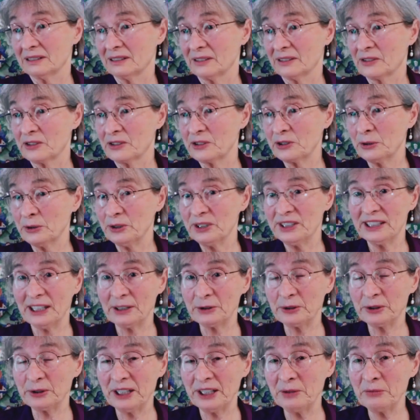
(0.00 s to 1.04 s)
So is that
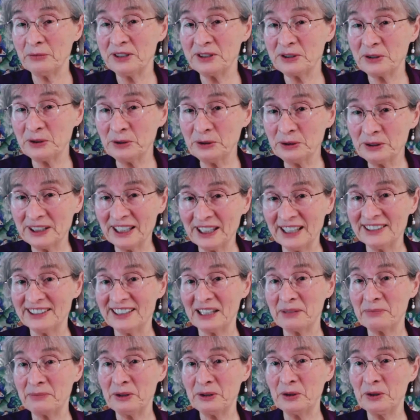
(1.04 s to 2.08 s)
okay with you? Can
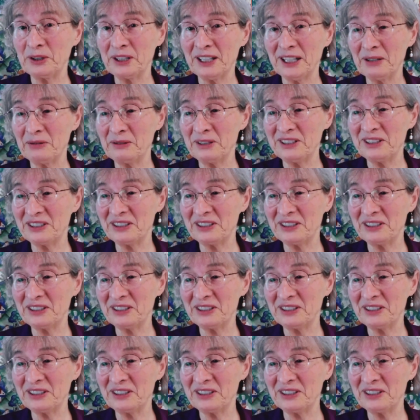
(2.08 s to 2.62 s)
that be okay with